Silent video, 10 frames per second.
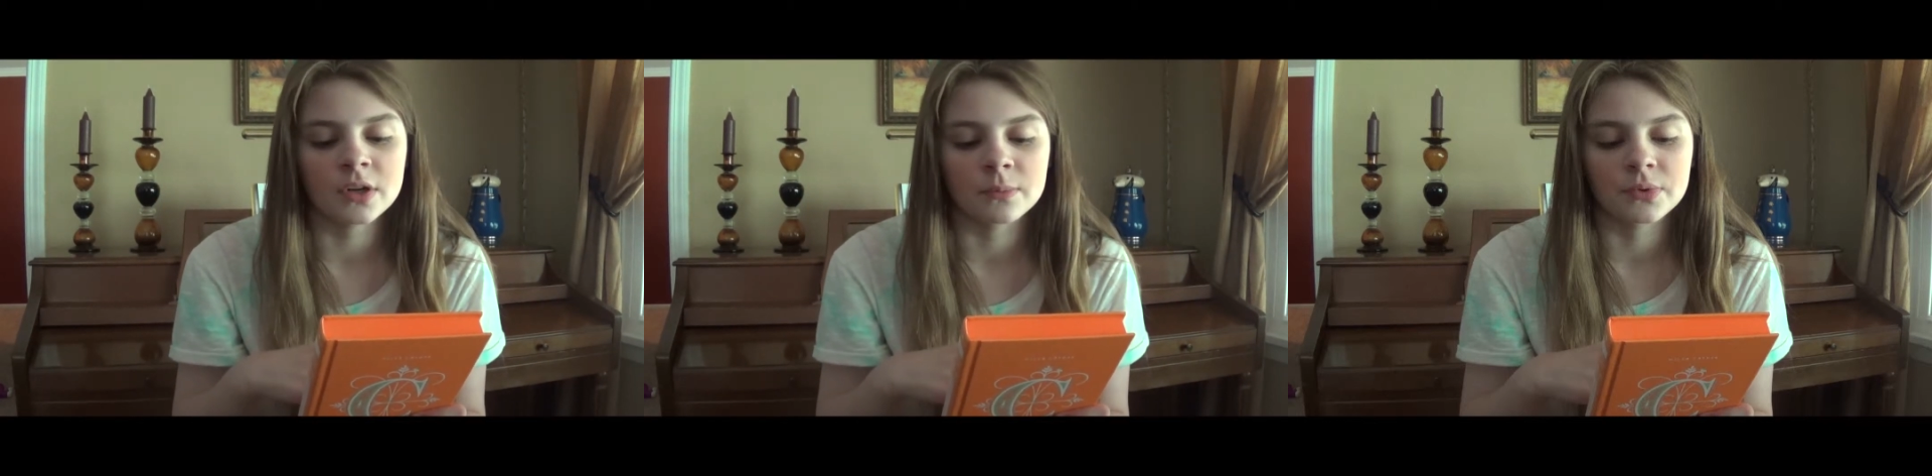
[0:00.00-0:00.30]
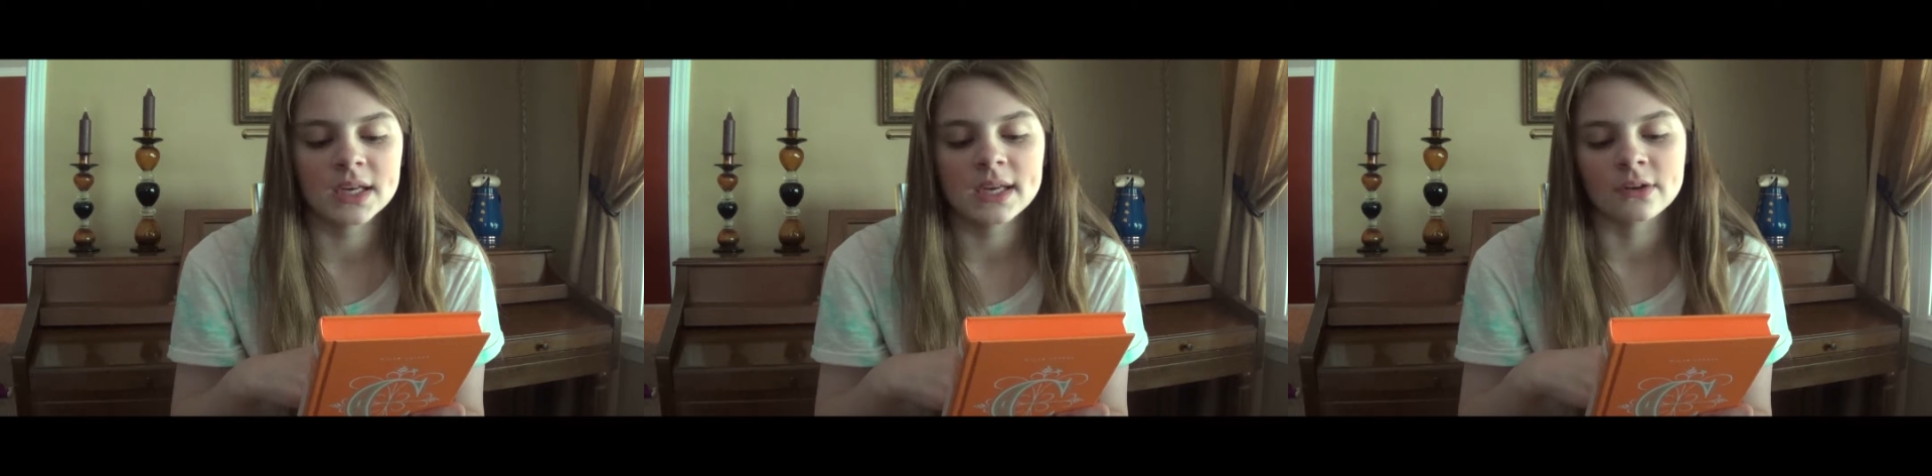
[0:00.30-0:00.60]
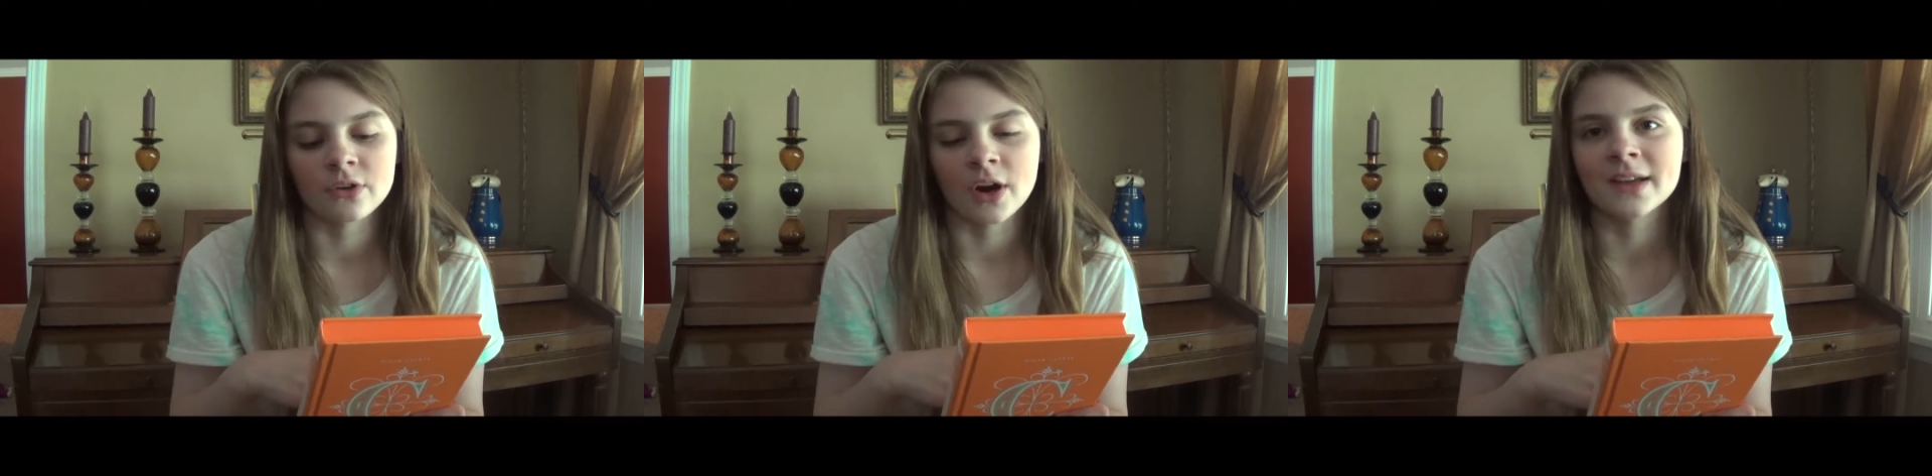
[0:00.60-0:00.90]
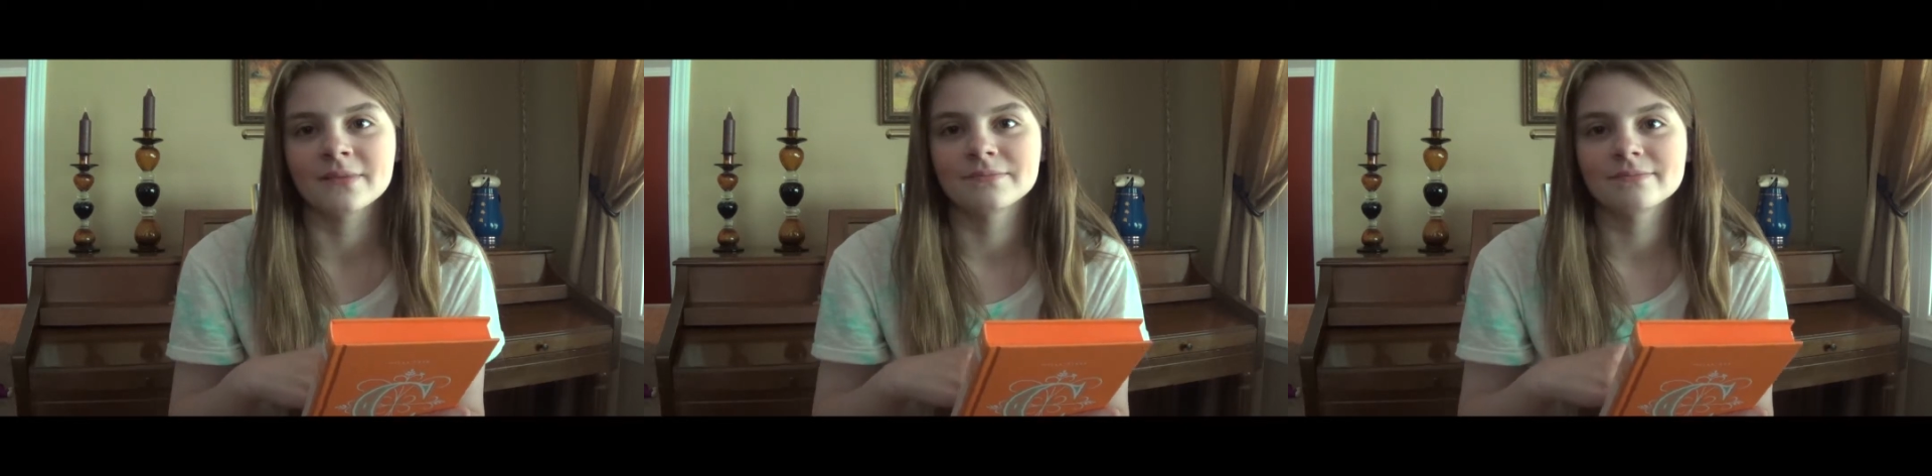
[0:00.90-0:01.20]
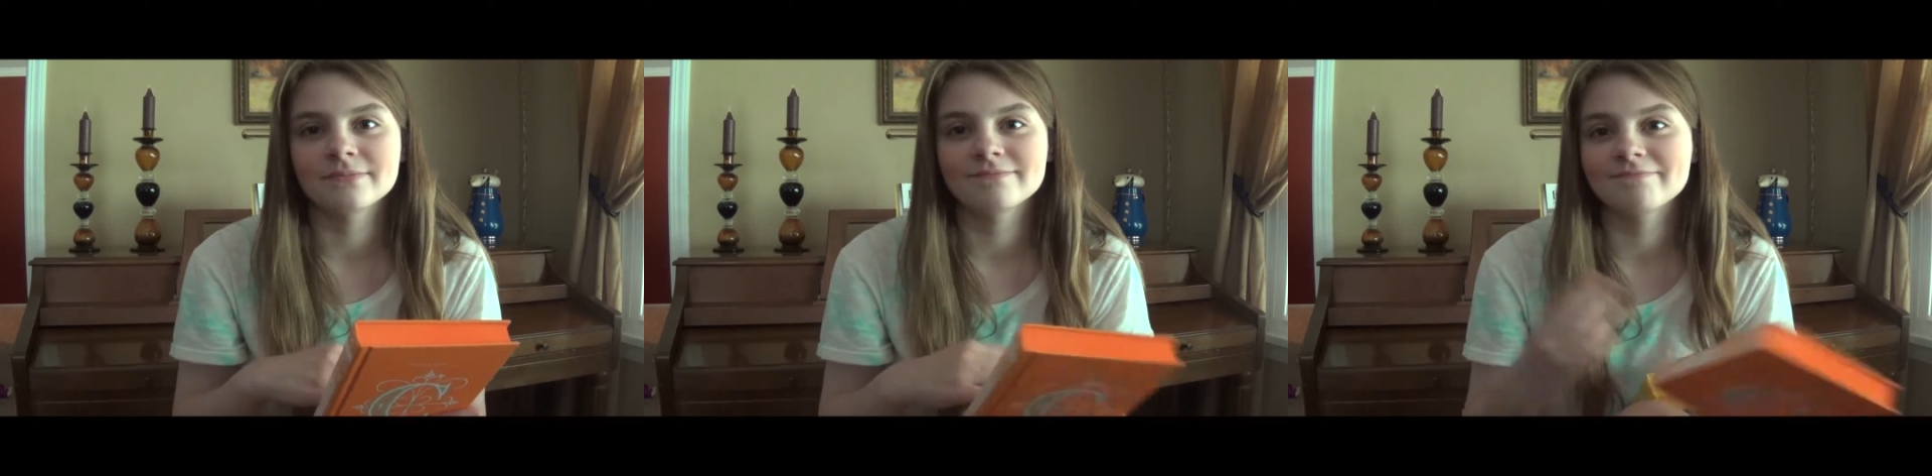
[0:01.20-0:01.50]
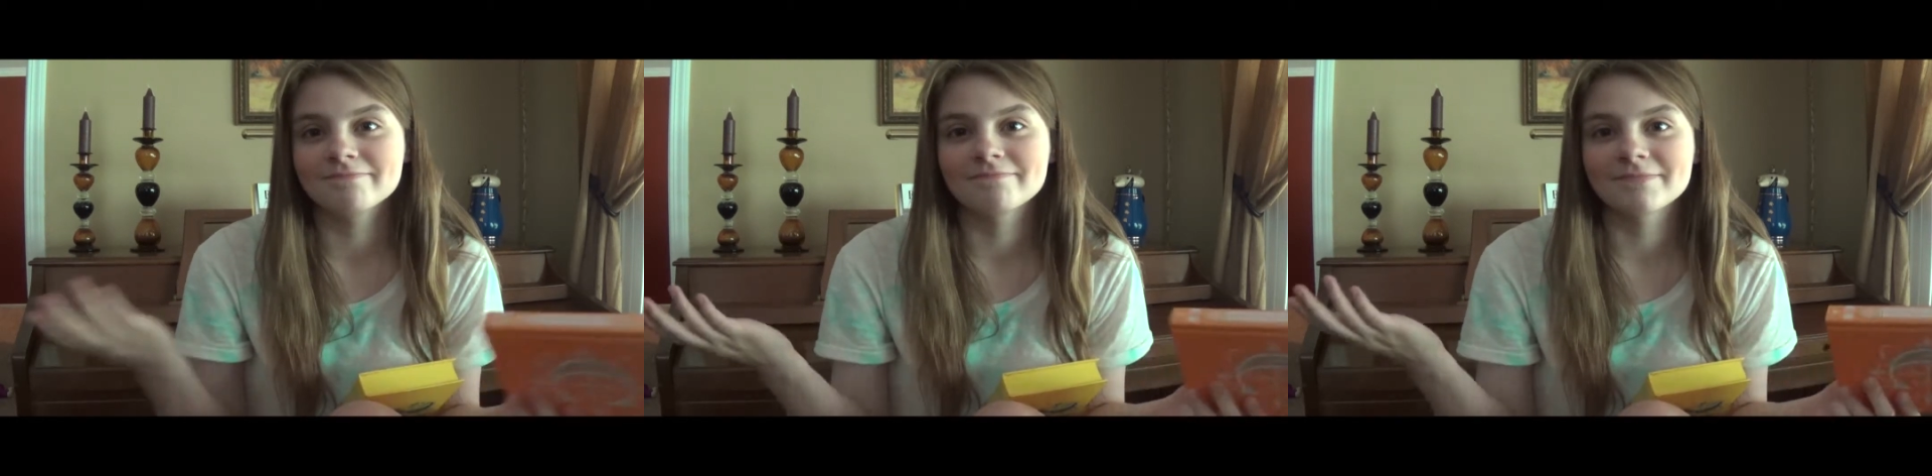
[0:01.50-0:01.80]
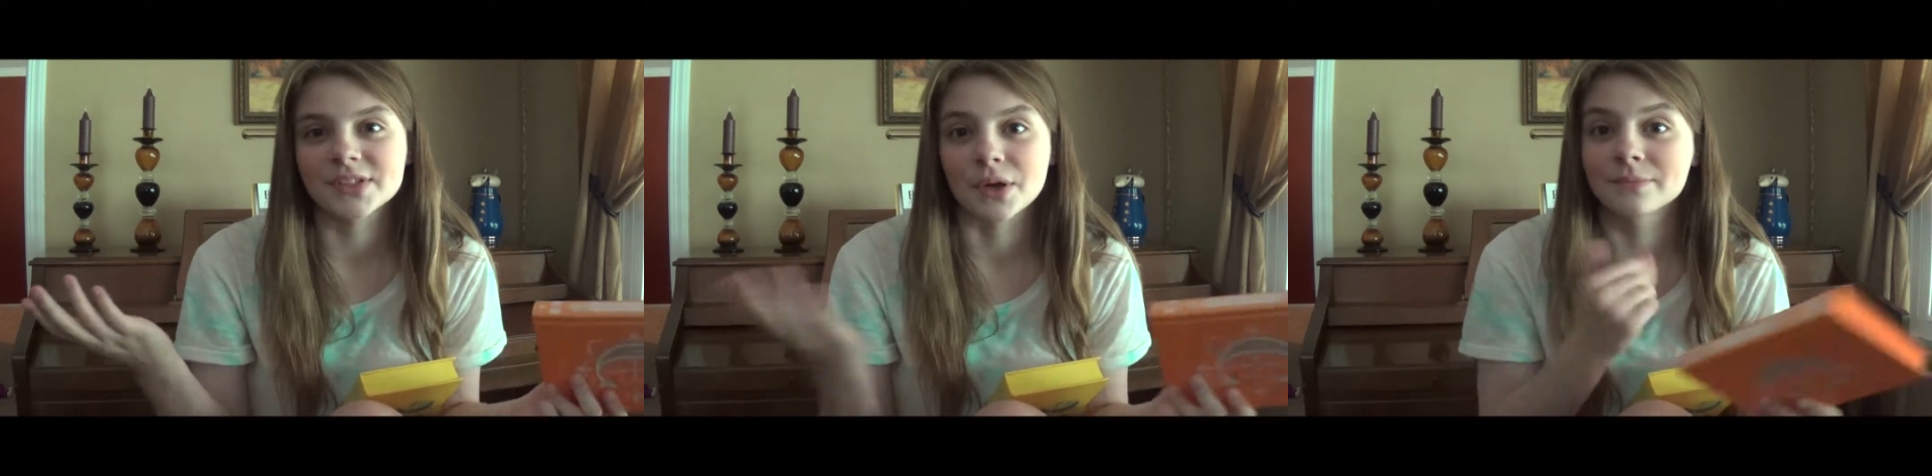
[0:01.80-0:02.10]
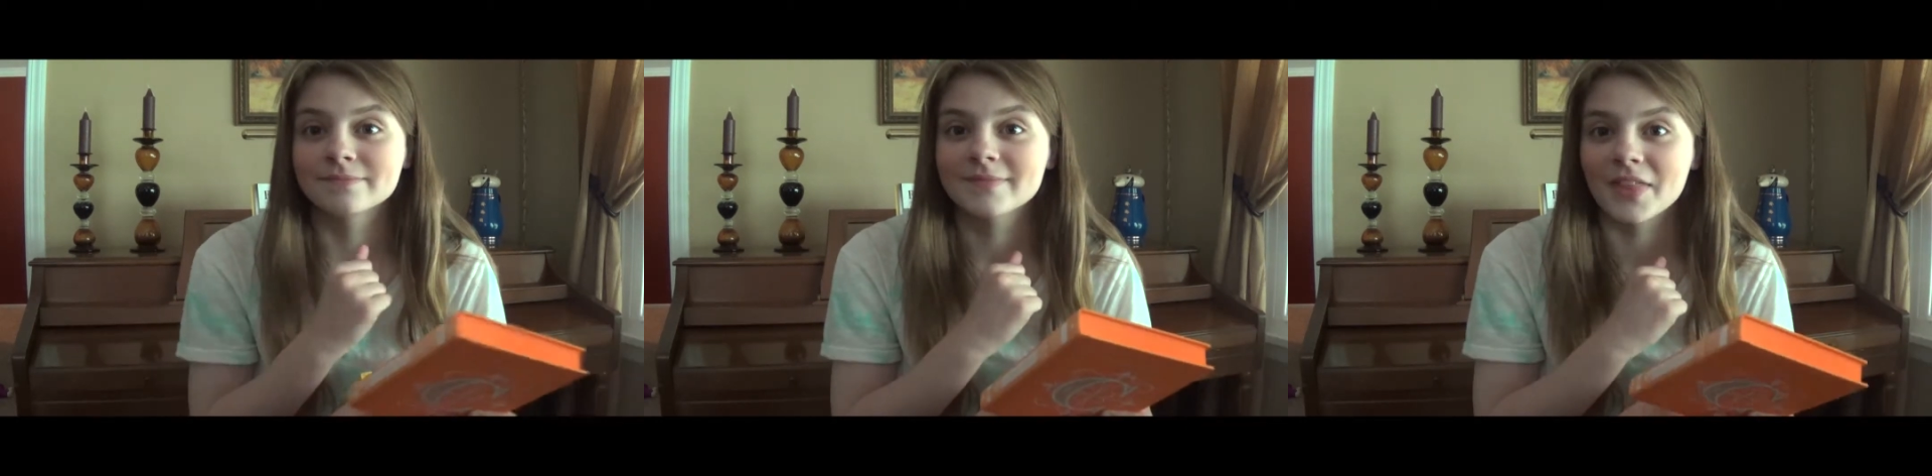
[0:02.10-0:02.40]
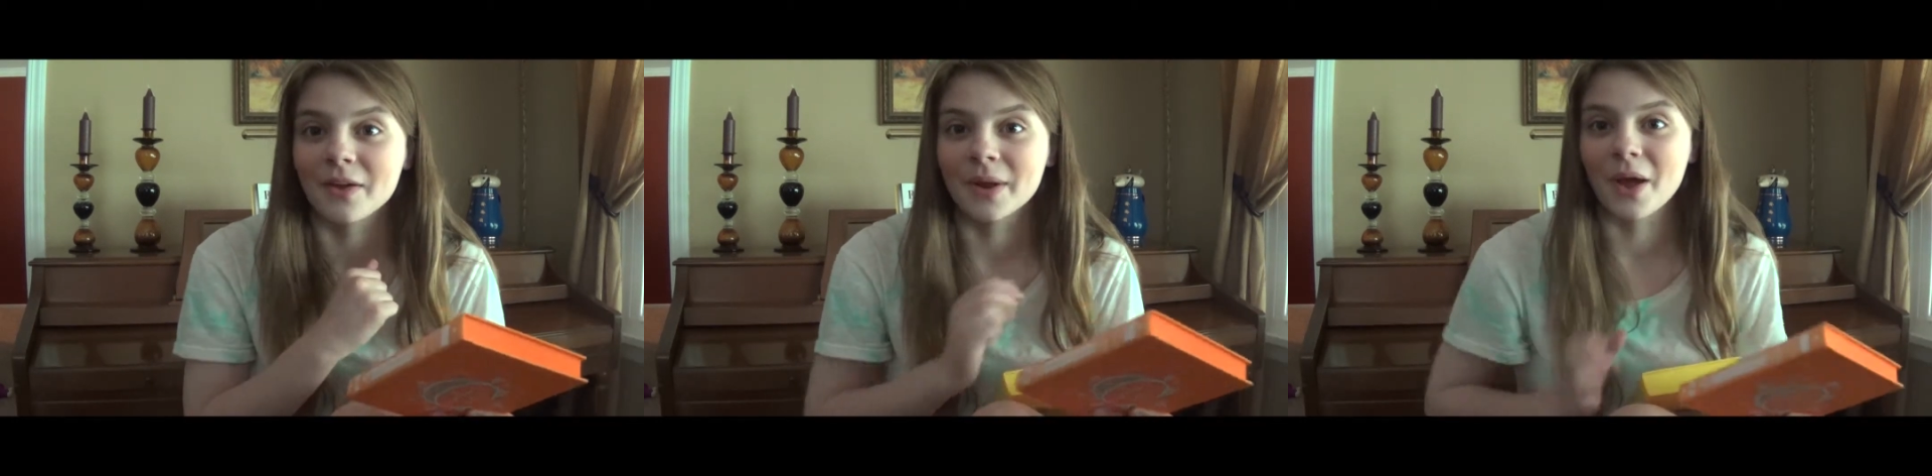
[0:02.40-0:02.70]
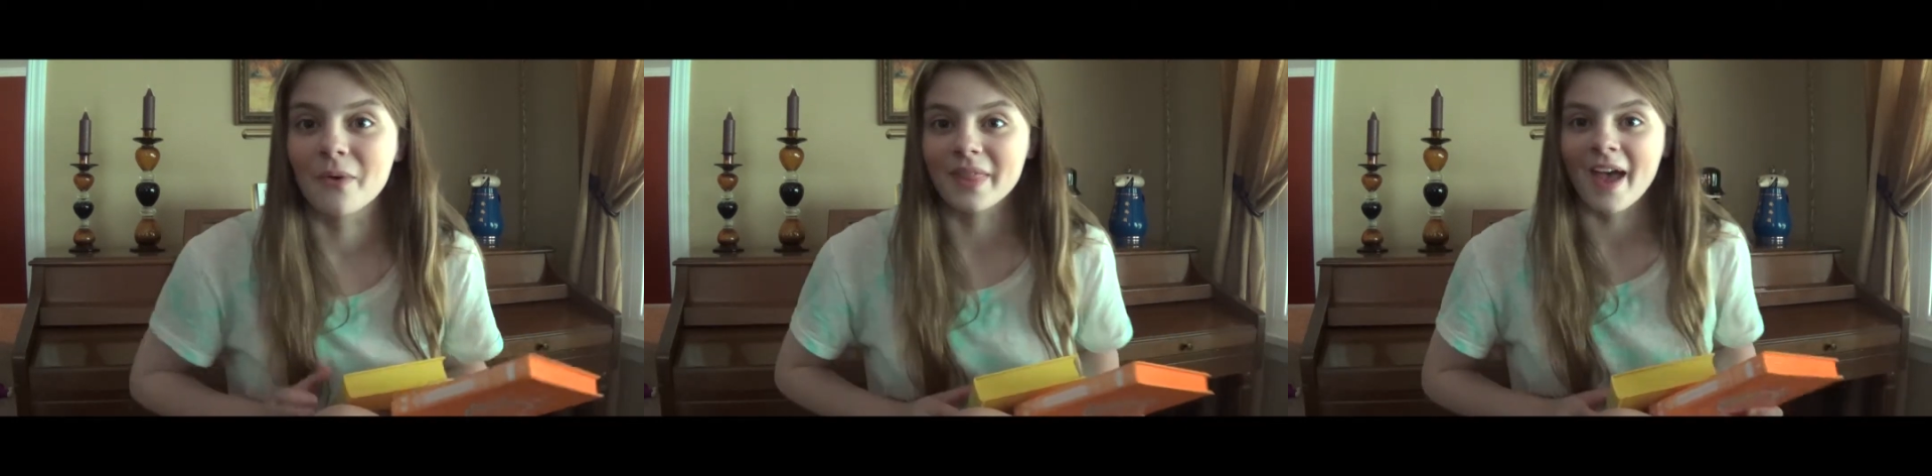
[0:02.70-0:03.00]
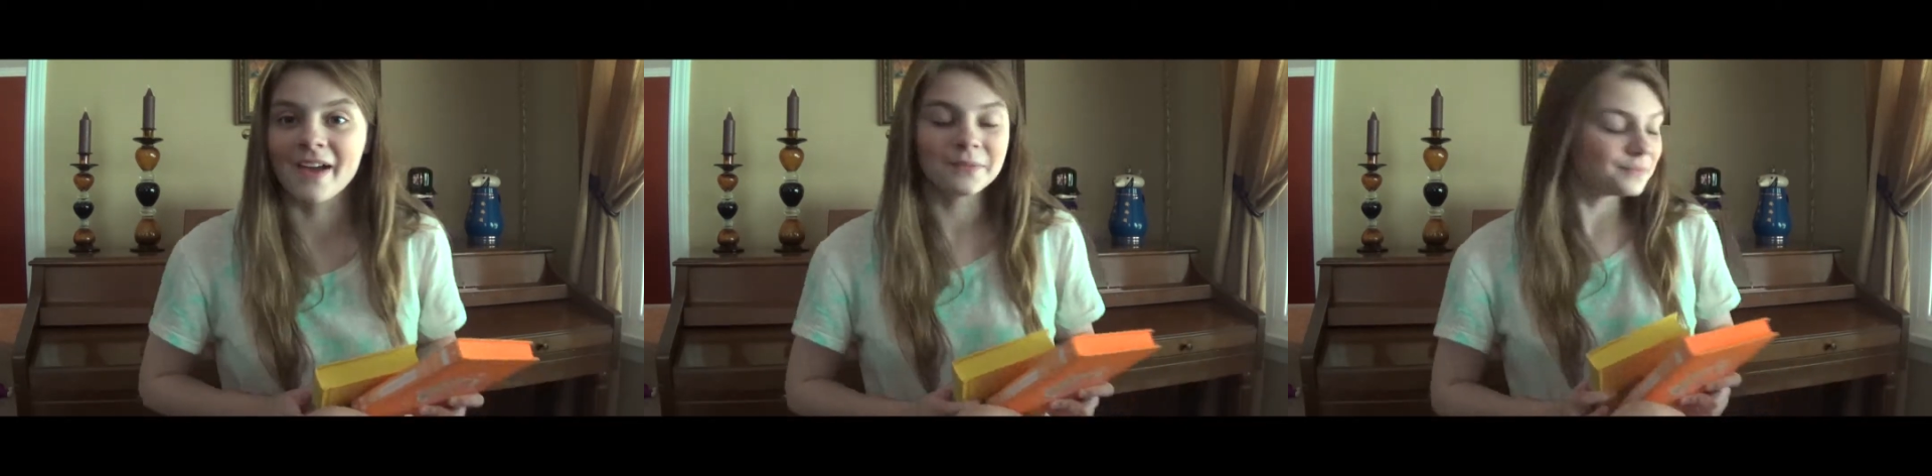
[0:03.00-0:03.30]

complete and great." So there we go with that.